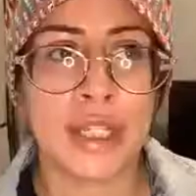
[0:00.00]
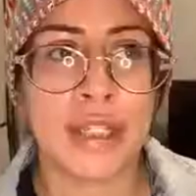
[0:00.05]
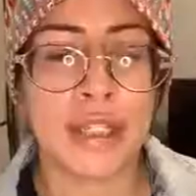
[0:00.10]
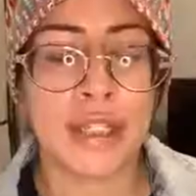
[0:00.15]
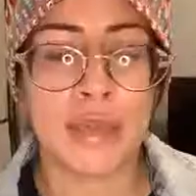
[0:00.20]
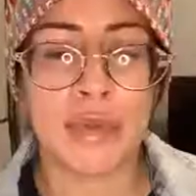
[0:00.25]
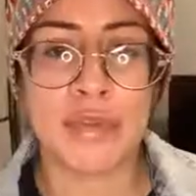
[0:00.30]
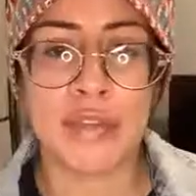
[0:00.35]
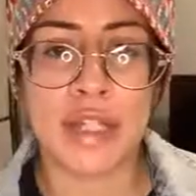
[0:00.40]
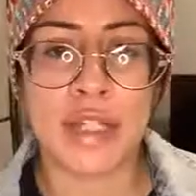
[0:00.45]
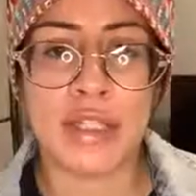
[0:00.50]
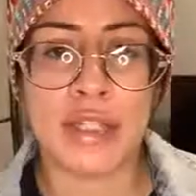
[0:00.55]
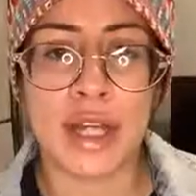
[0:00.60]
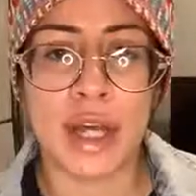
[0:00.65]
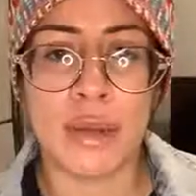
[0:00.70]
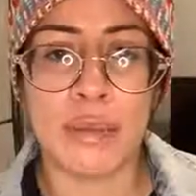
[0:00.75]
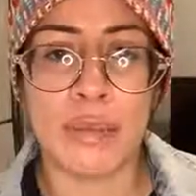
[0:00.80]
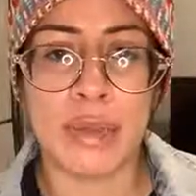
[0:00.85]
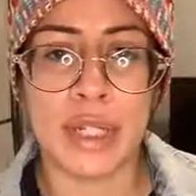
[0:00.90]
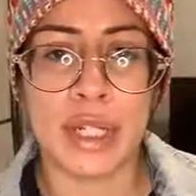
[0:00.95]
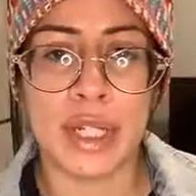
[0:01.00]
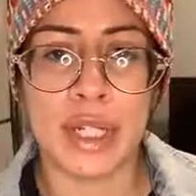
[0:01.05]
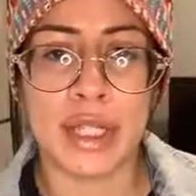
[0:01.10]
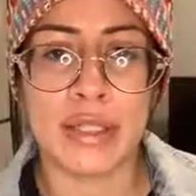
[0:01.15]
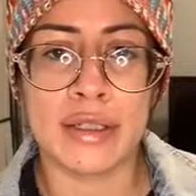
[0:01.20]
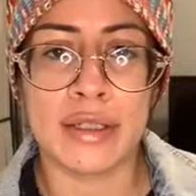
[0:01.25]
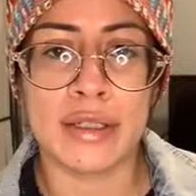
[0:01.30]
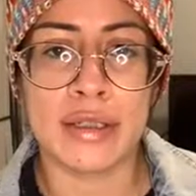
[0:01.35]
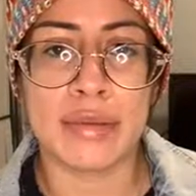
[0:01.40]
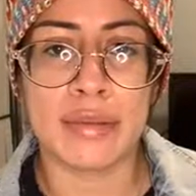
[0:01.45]
some of these
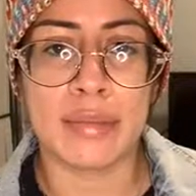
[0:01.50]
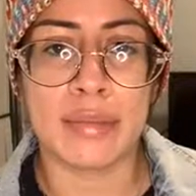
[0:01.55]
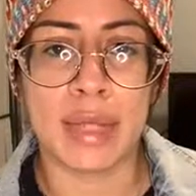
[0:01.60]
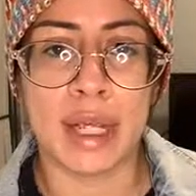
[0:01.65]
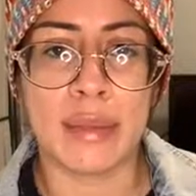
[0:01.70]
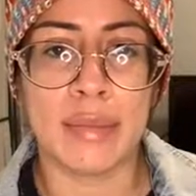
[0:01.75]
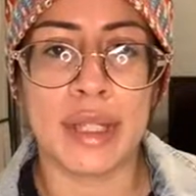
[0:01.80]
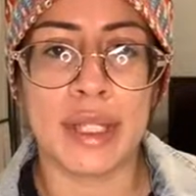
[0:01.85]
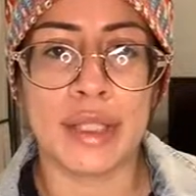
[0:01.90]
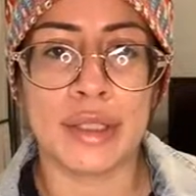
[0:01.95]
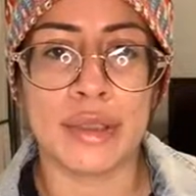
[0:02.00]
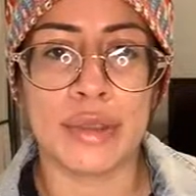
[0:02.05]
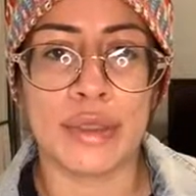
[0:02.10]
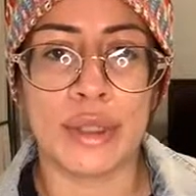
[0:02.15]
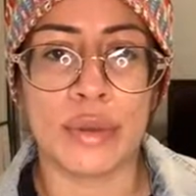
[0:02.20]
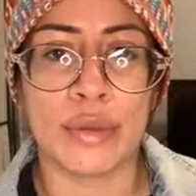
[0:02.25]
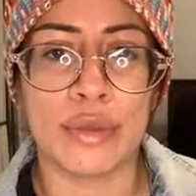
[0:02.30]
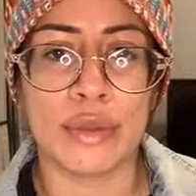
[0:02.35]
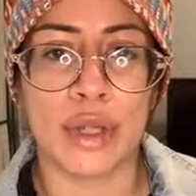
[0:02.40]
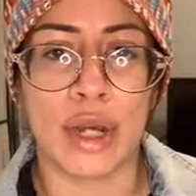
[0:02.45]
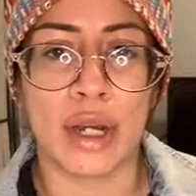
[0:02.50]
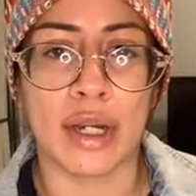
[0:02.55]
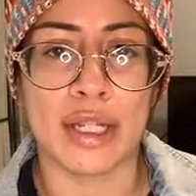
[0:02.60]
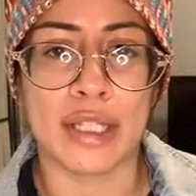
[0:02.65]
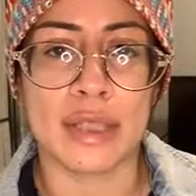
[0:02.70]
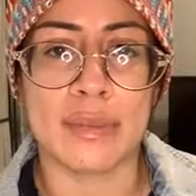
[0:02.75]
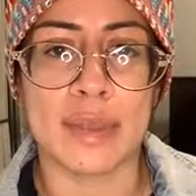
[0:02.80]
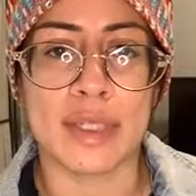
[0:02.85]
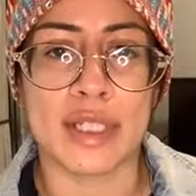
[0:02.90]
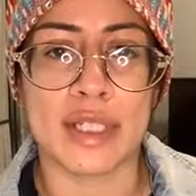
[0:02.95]
companies maybe don't
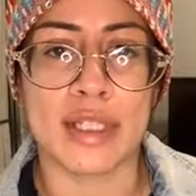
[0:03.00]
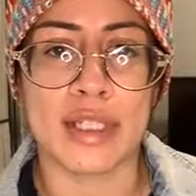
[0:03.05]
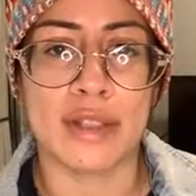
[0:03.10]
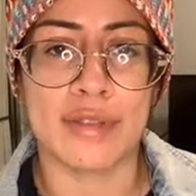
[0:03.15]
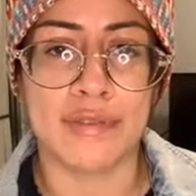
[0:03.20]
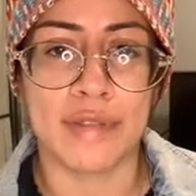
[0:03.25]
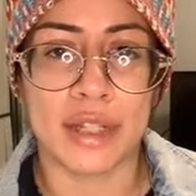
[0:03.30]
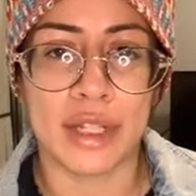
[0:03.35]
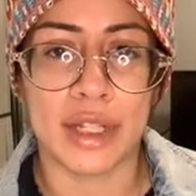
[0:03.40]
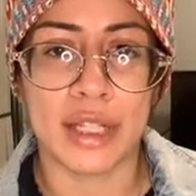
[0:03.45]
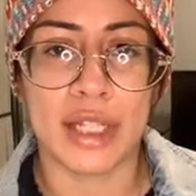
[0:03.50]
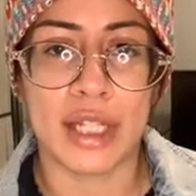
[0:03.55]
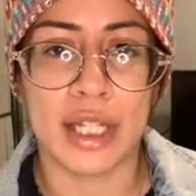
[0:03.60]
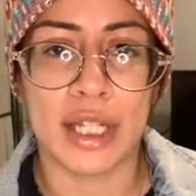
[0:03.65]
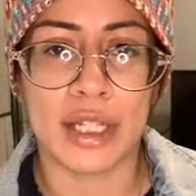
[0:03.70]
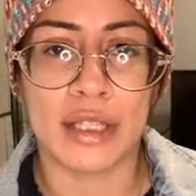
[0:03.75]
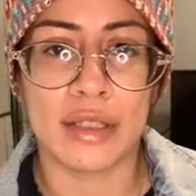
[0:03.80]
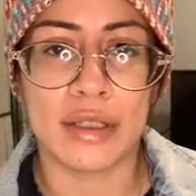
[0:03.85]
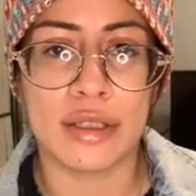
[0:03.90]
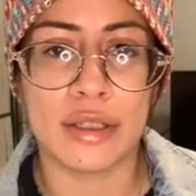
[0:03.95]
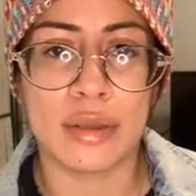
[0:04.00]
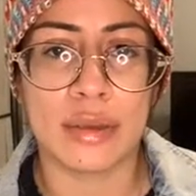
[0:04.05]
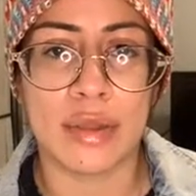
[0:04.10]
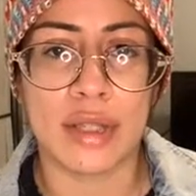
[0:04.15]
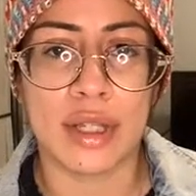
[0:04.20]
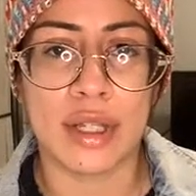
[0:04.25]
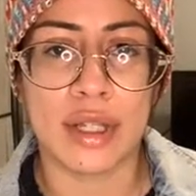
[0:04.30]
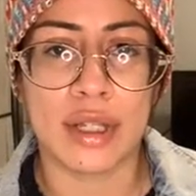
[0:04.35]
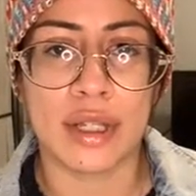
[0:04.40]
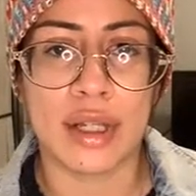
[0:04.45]
target specifically to
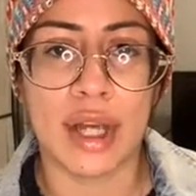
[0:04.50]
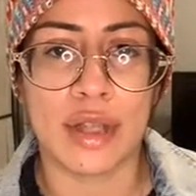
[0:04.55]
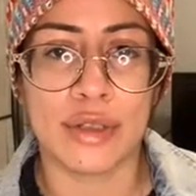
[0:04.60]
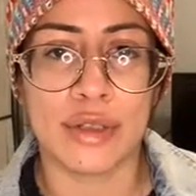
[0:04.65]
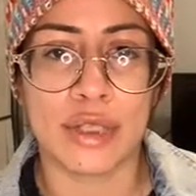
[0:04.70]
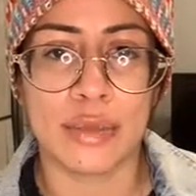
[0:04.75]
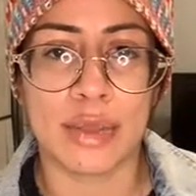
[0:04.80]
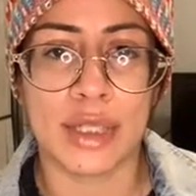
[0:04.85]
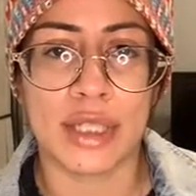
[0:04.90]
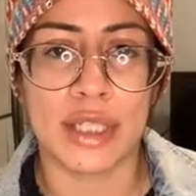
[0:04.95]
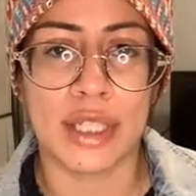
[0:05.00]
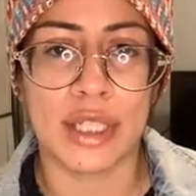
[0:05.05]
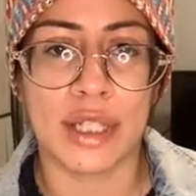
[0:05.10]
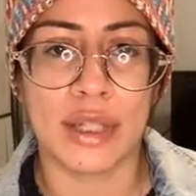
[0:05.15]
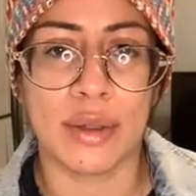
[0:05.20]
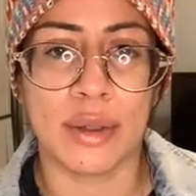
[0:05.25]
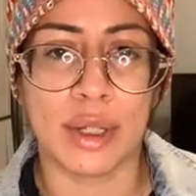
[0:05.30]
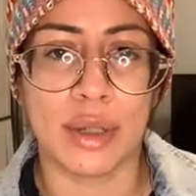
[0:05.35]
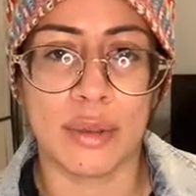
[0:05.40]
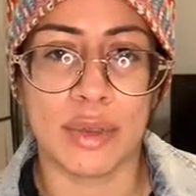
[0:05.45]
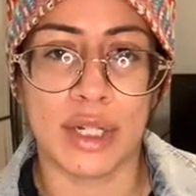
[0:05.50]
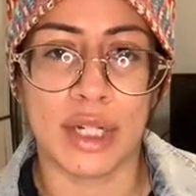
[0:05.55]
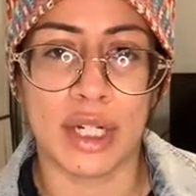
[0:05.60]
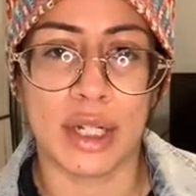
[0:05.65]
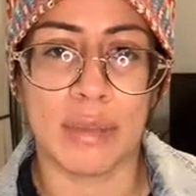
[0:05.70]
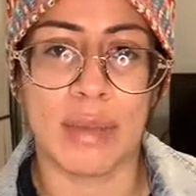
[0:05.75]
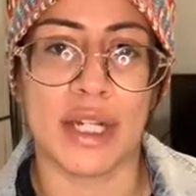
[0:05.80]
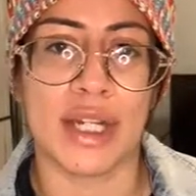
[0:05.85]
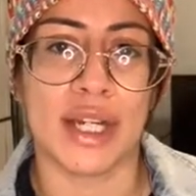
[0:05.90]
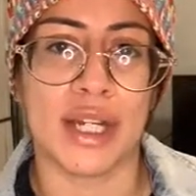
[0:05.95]
the LGBTQ
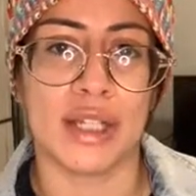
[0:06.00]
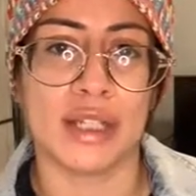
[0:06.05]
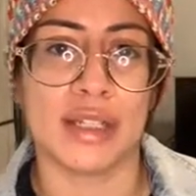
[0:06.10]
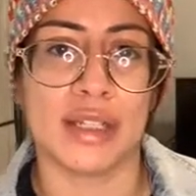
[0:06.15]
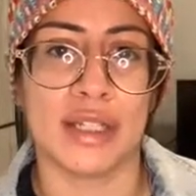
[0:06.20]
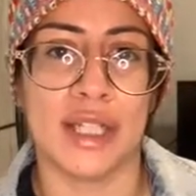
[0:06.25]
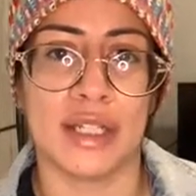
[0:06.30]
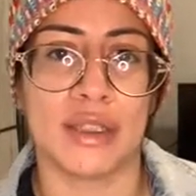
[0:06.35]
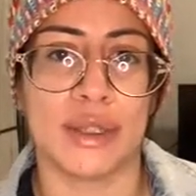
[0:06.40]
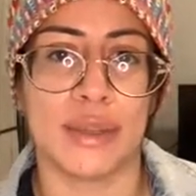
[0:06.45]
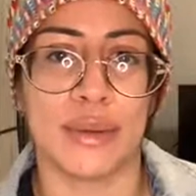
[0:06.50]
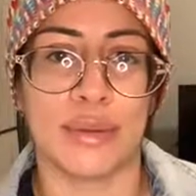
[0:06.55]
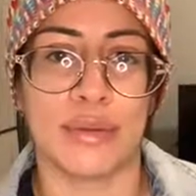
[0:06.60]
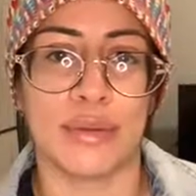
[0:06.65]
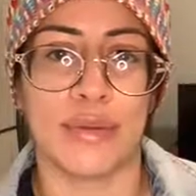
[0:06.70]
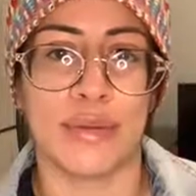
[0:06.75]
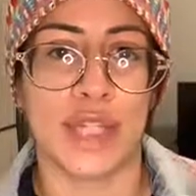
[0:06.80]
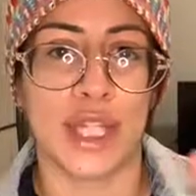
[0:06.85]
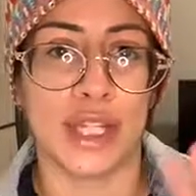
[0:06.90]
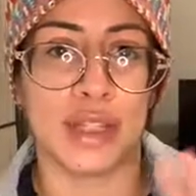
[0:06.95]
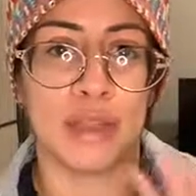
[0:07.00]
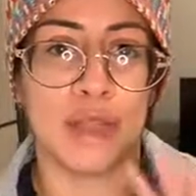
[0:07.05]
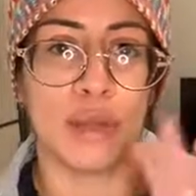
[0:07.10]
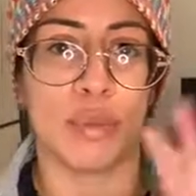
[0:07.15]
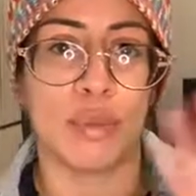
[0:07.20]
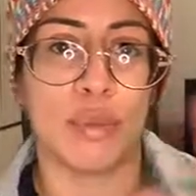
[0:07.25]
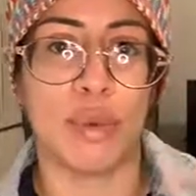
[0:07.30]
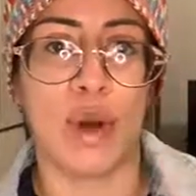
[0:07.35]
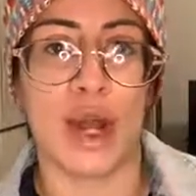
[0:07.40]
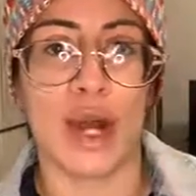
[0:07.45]
community because they don't think
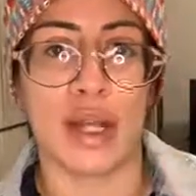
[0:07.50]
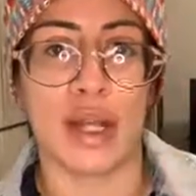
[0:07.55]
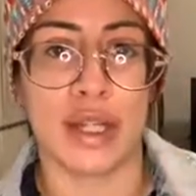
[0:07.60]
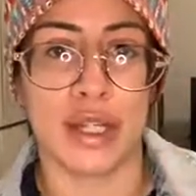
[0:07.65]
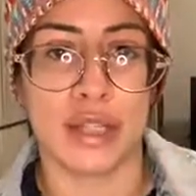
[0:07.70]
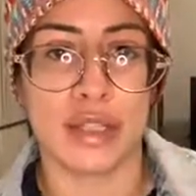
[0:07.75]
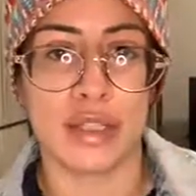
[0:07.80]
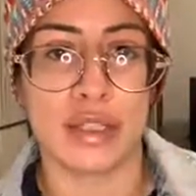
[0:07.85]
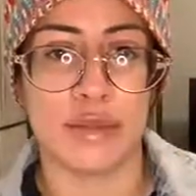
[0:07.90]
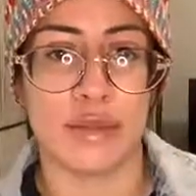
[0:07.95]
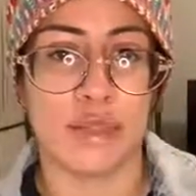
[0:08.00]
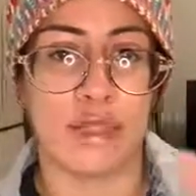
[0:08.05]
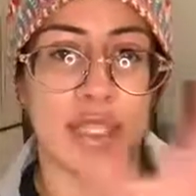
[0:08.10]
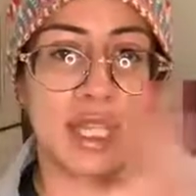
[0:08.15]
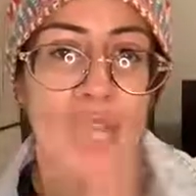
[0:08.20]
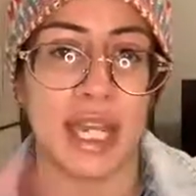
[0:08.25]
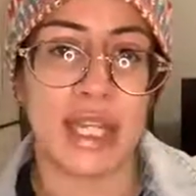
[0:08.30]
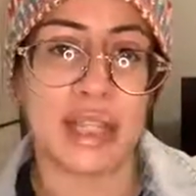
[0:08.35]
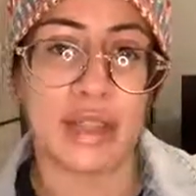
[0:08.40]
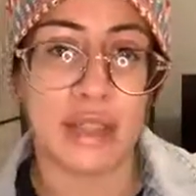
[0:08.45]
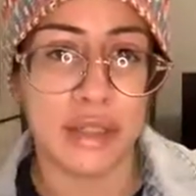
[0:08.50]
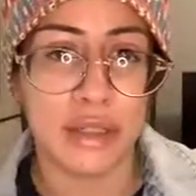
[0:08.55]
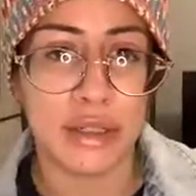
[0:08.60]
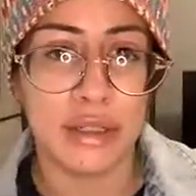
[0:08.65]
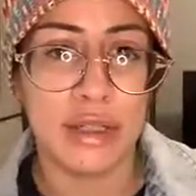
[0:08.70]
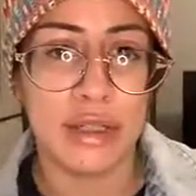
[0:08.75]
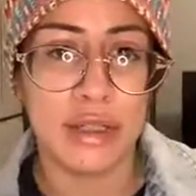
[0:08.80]
their products will tailor